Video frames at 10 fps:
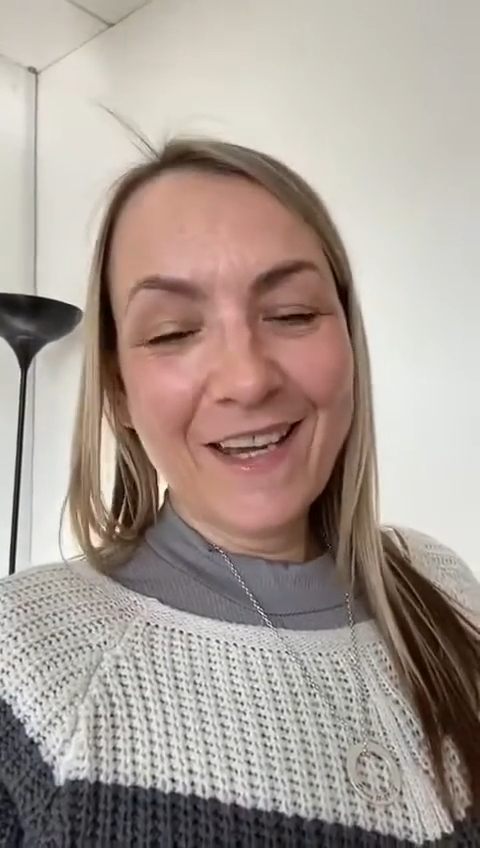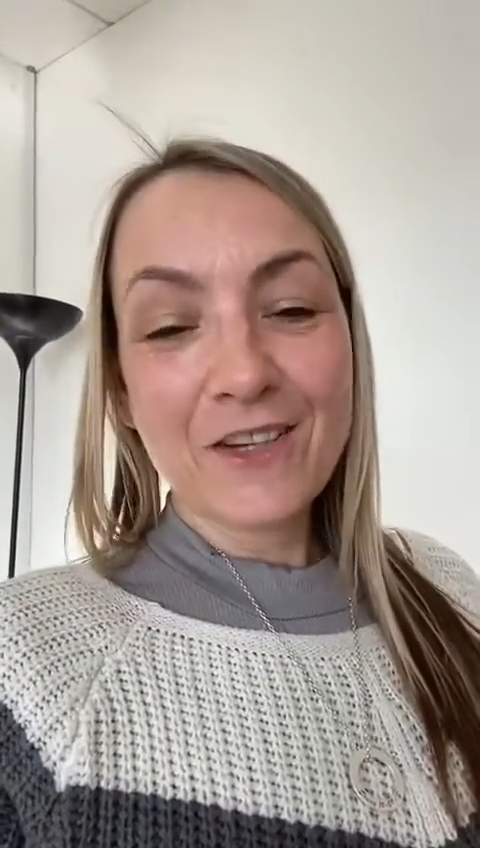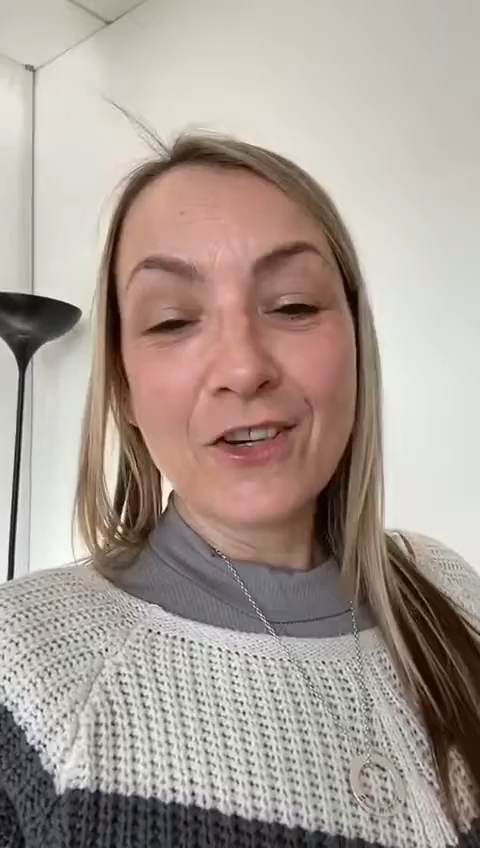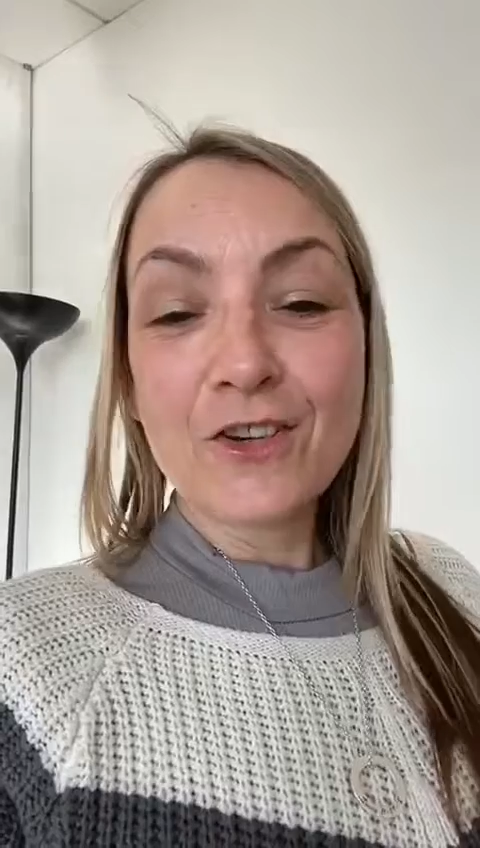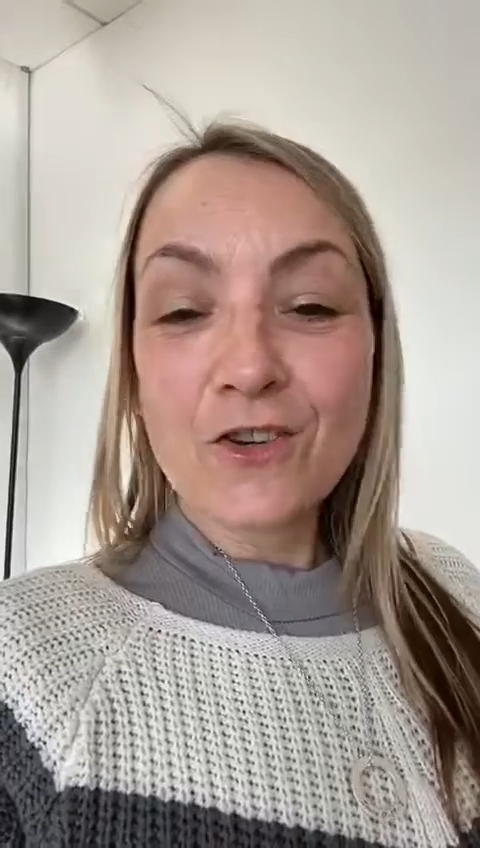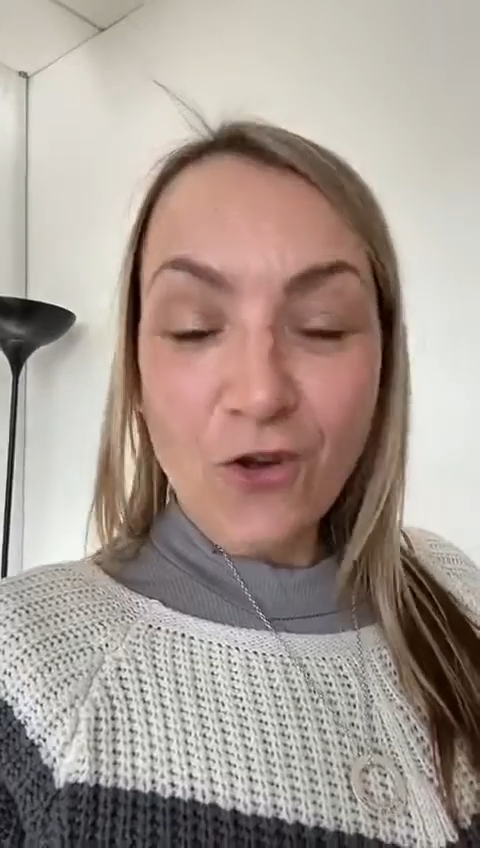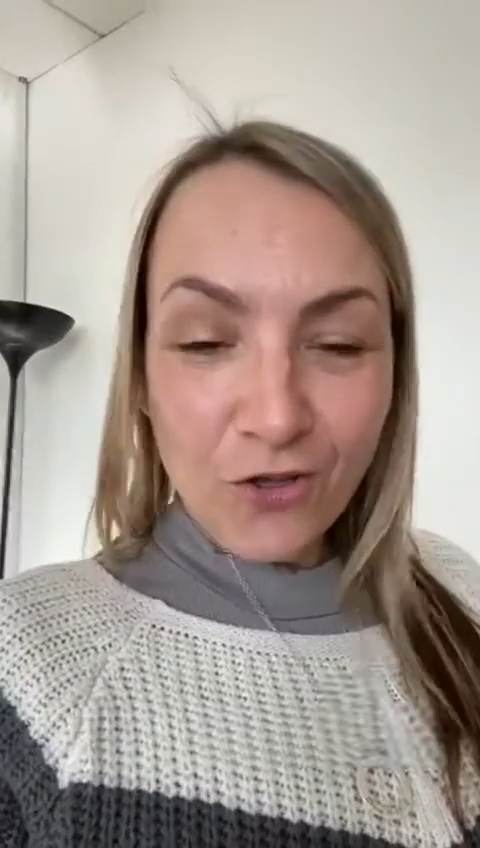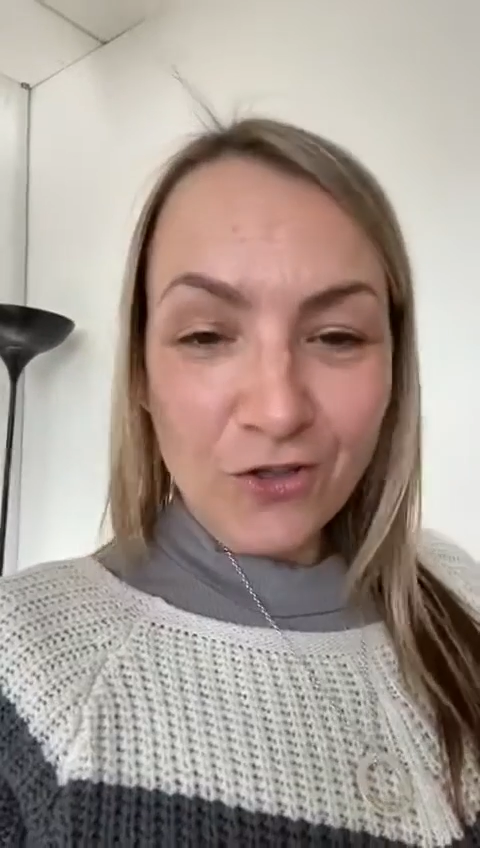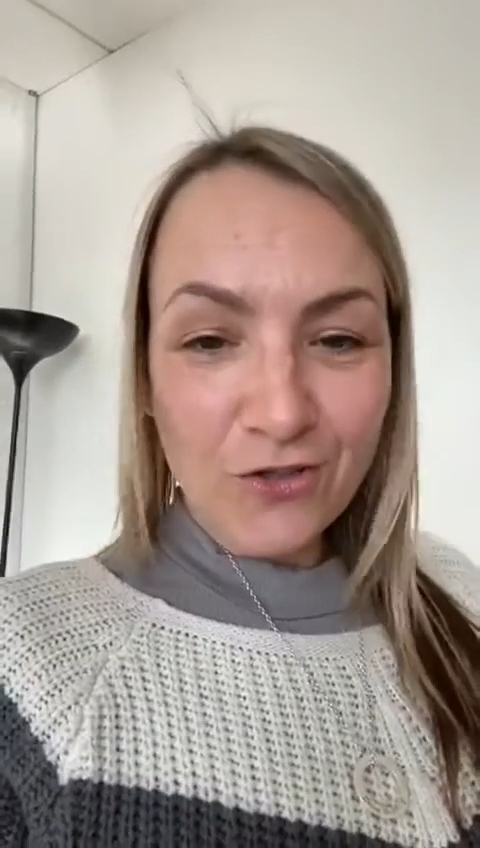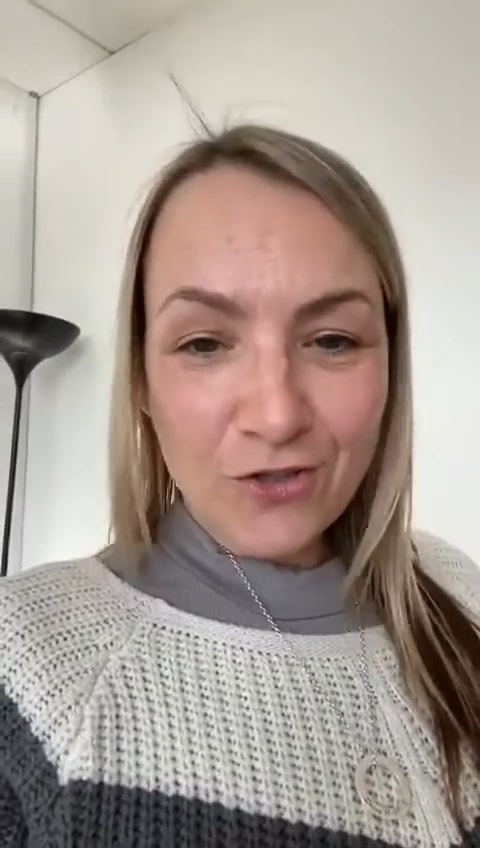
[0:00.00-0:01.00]
You're
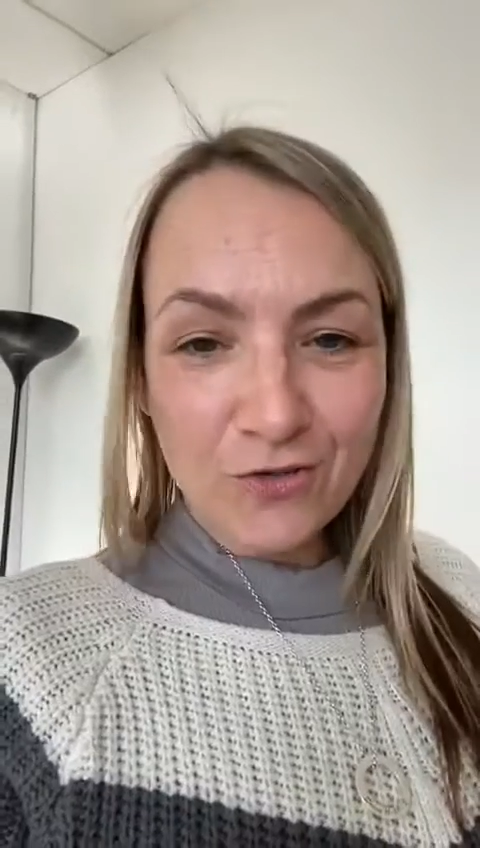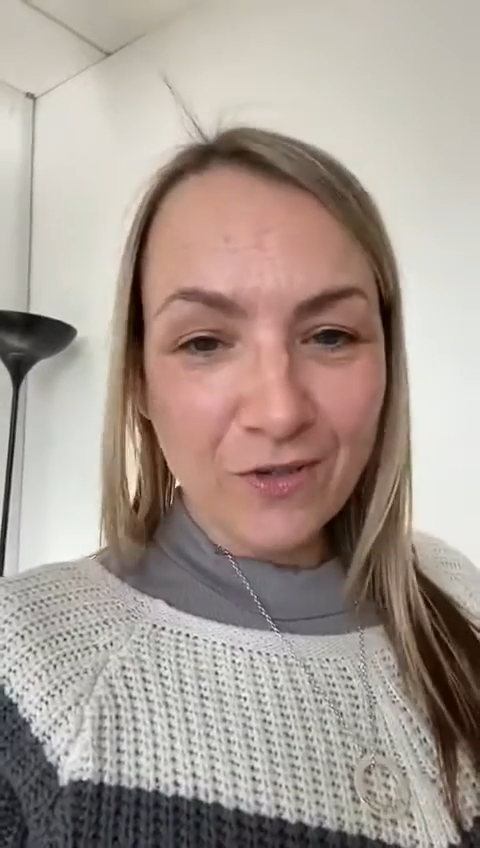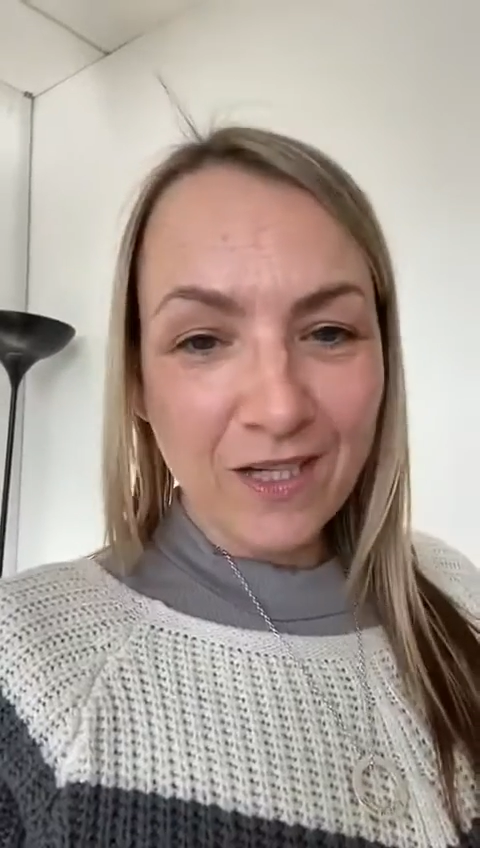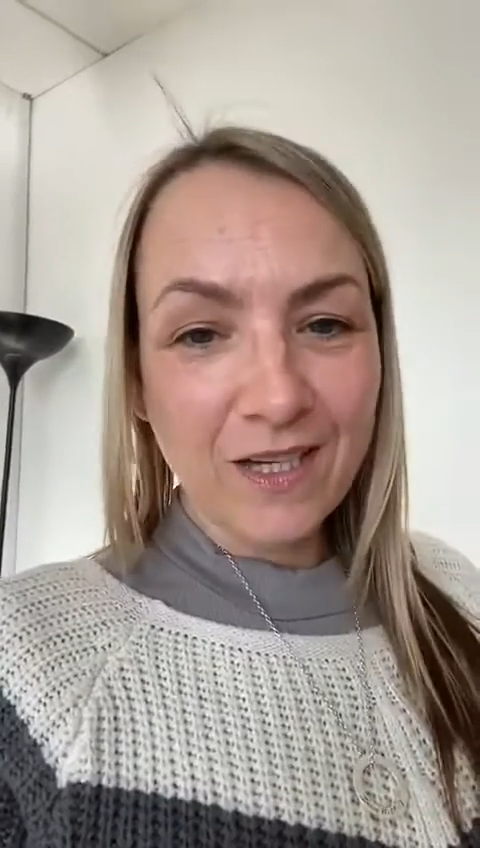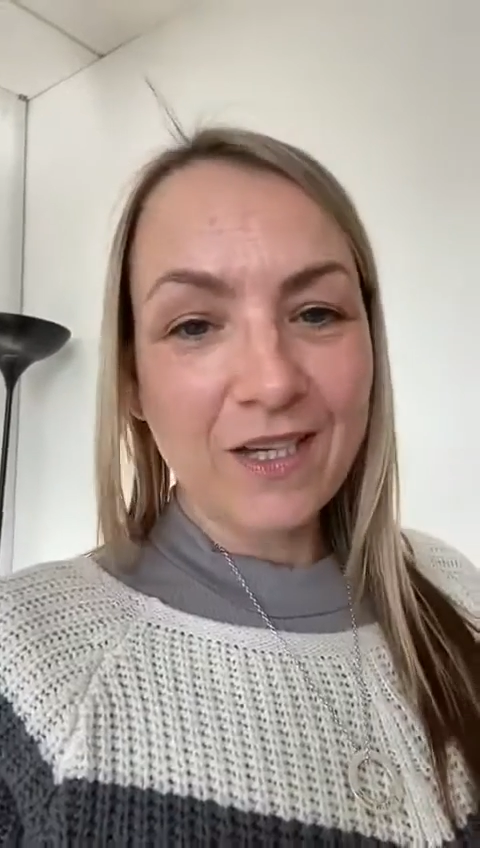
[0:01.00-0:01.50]
not your story.